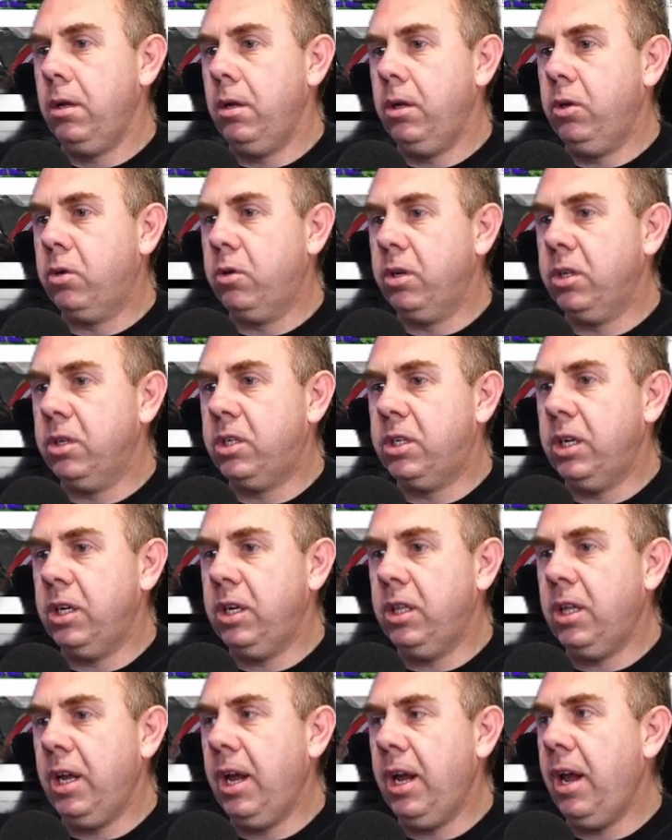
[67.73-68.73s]
You can see
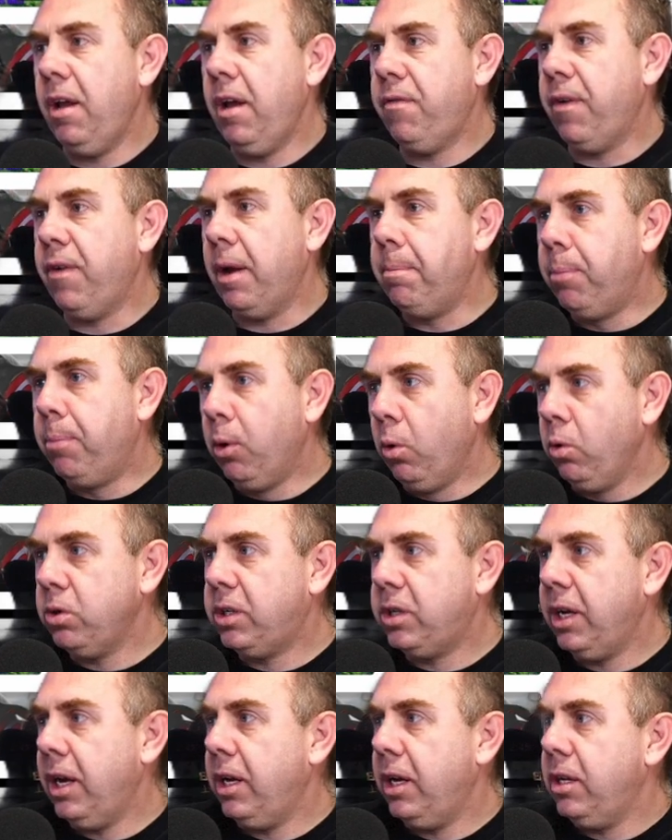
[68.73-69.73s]
there, if I
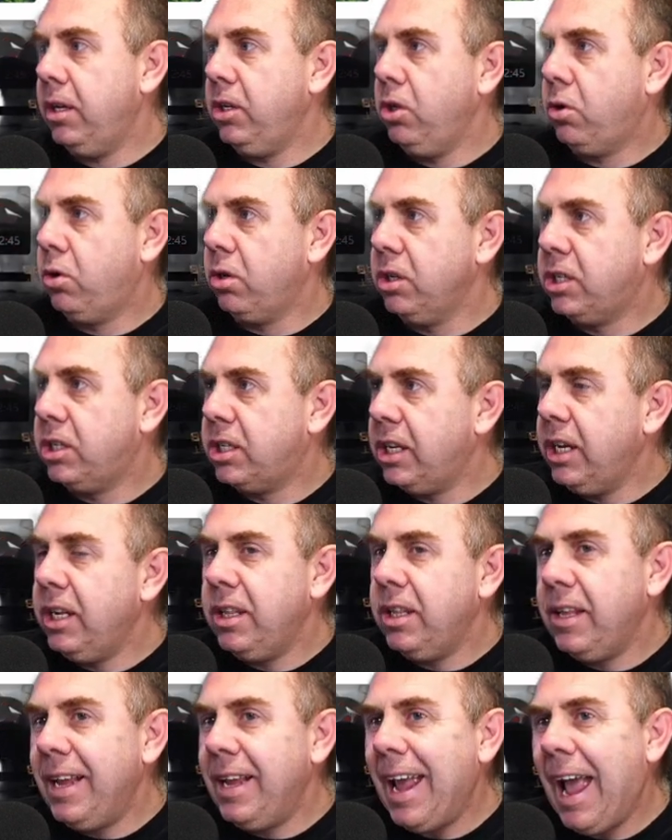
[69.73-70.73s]
pause it, you can see
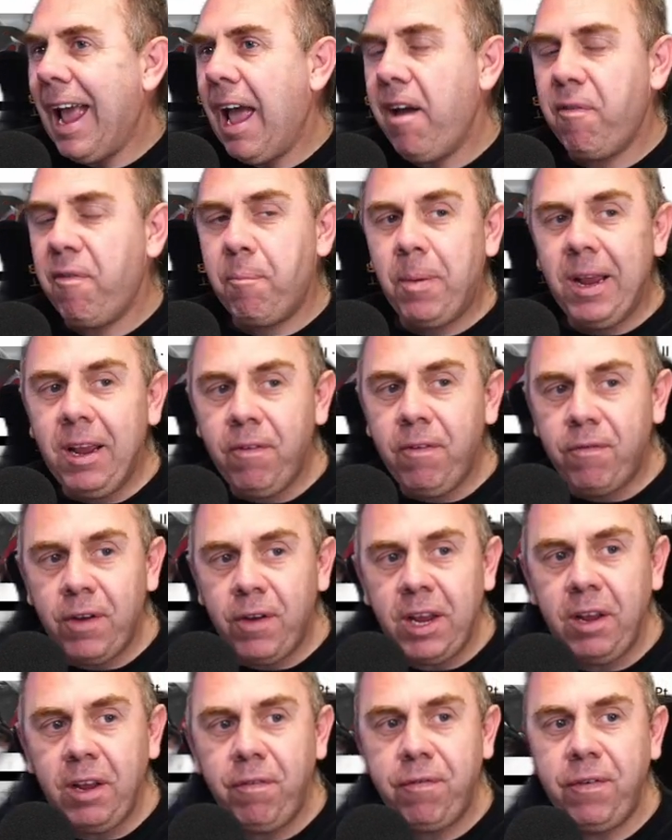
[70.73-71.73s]
the
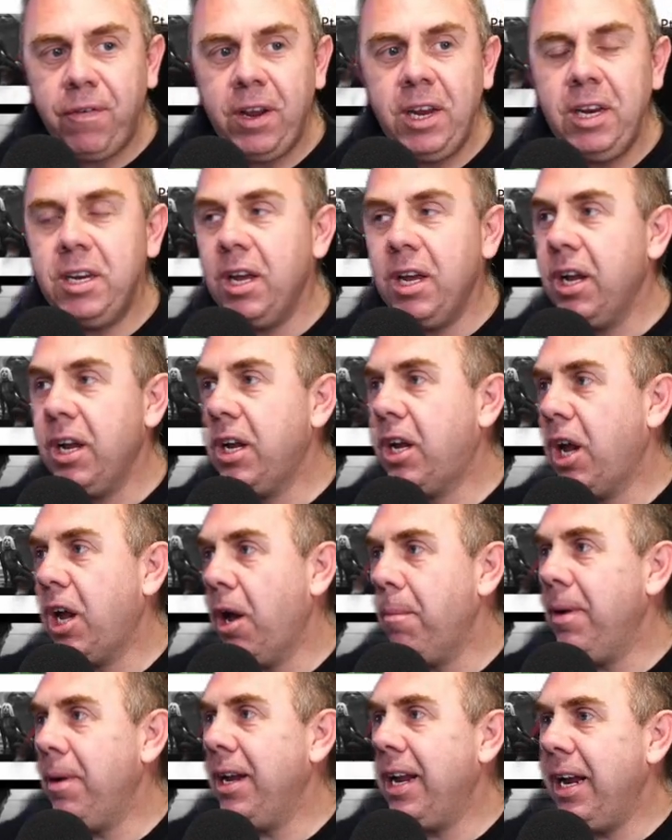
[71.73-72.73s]
FPV feed
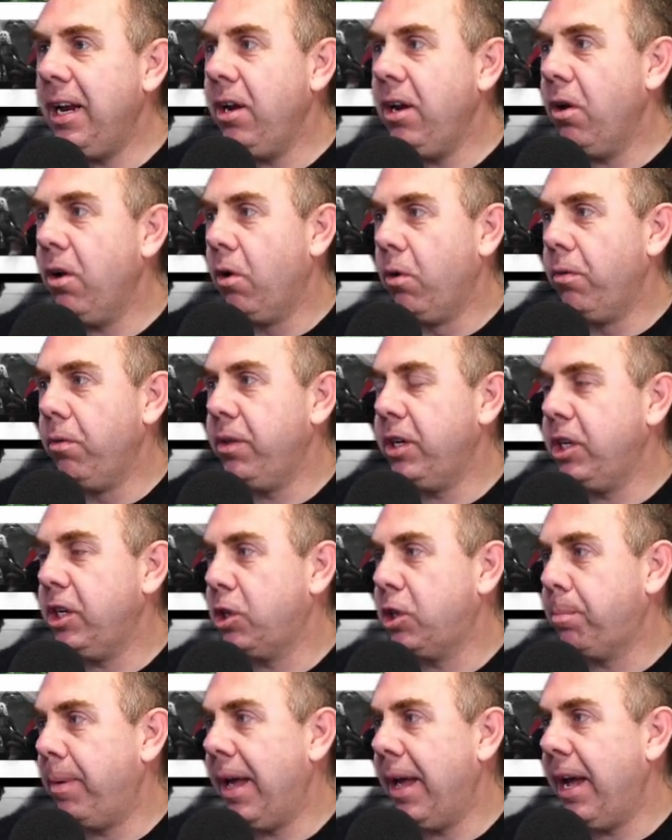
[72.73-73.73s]
coming in on the
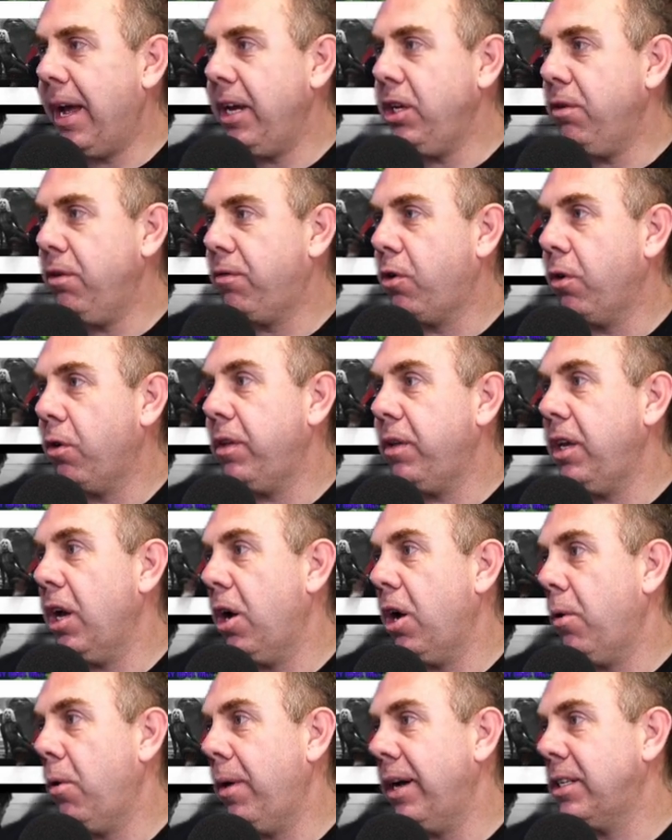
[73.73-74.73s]
display. You've got the
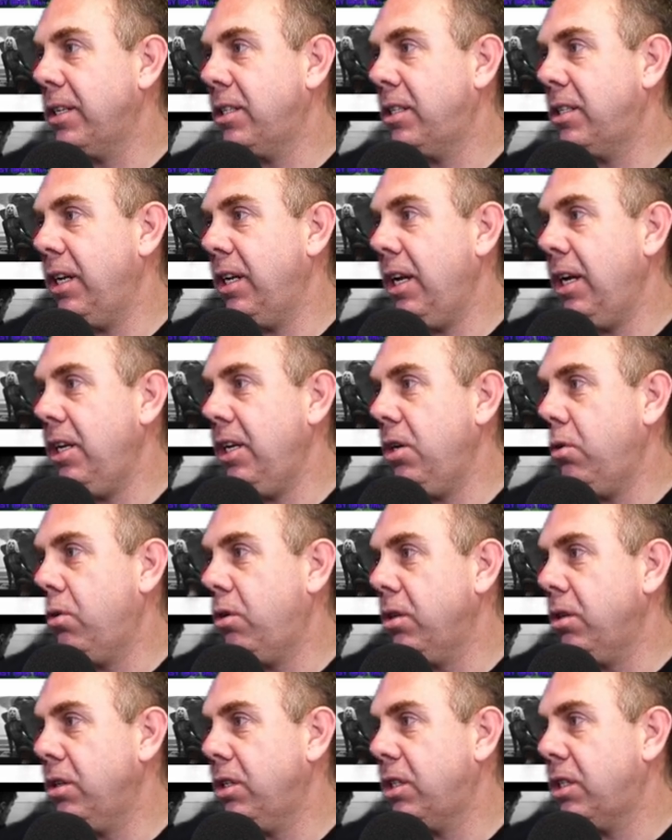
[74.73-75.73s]
OSD. You
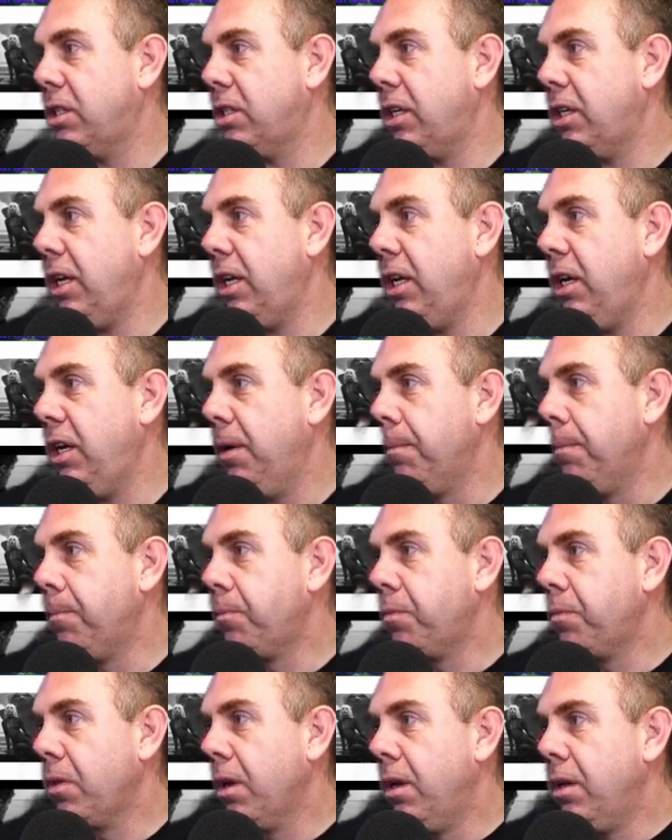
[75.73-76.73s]
can see
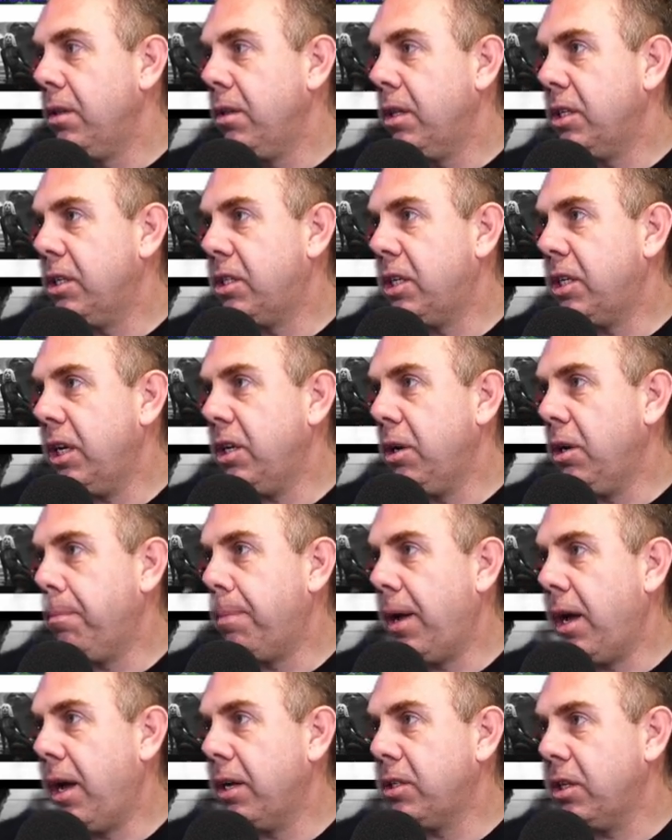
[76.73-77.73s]
the signal
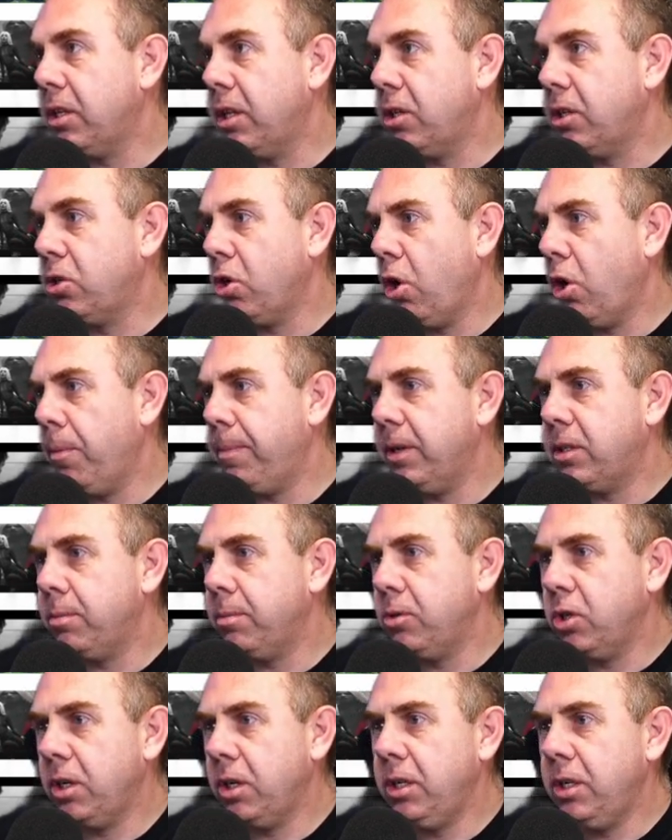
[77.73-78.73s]
bars at the top. There's
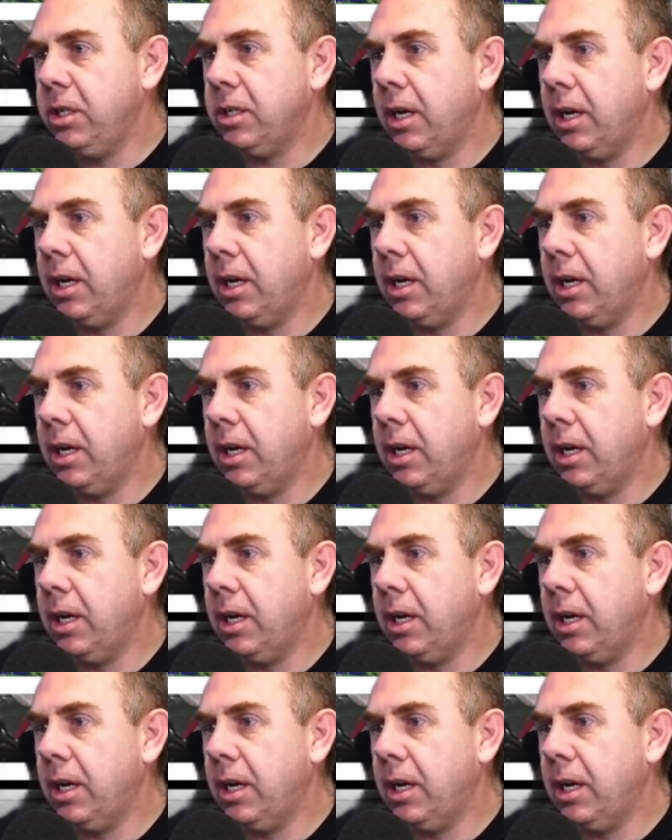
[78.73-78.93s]
some Chinese